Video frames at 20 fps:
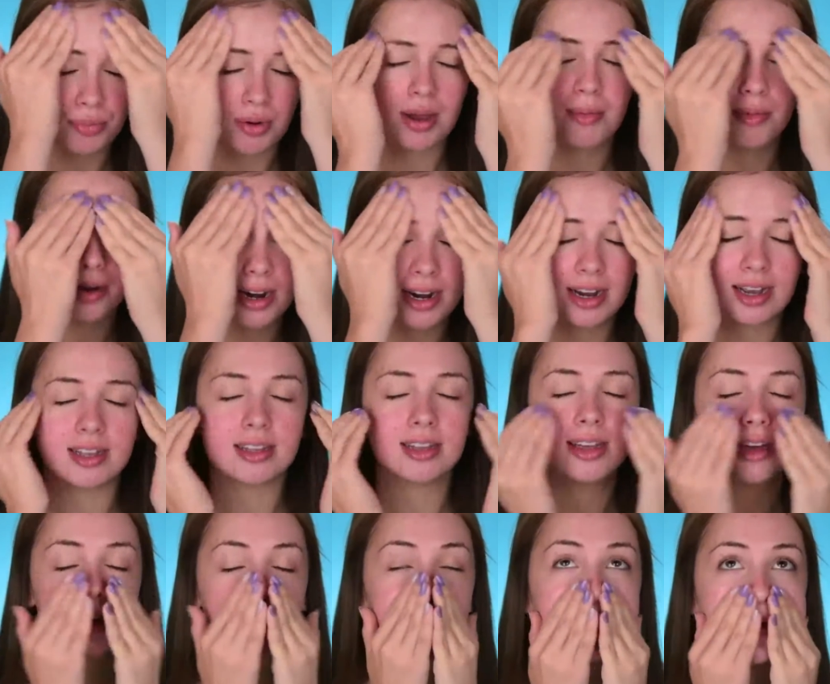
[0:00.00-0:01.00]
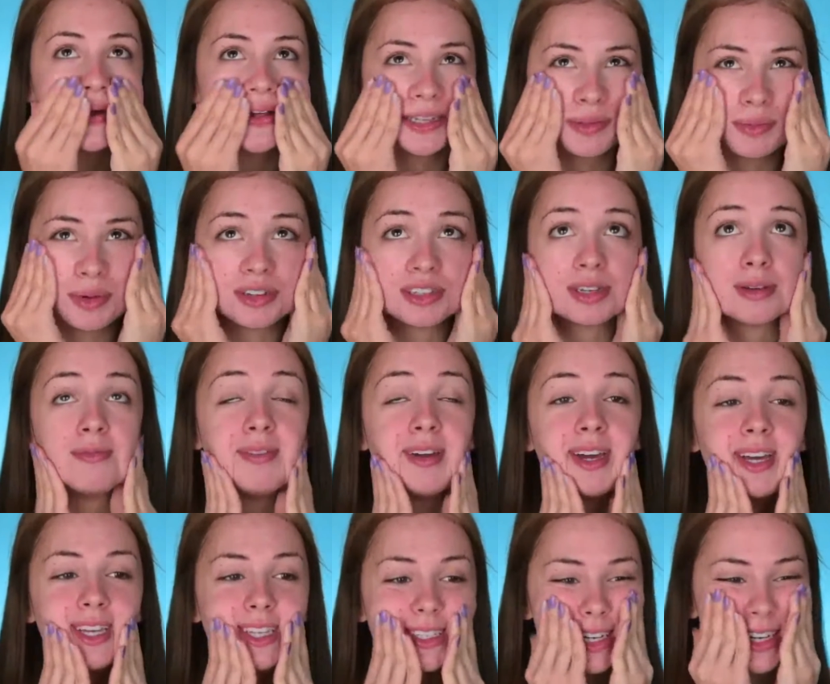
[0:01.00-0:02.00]
primer and it smells
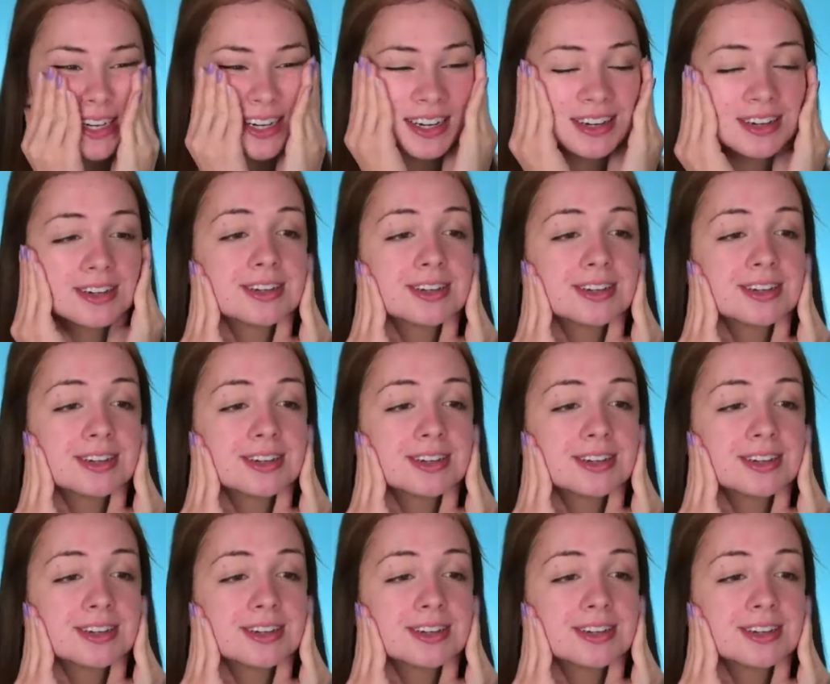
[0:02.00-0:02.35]
amazing.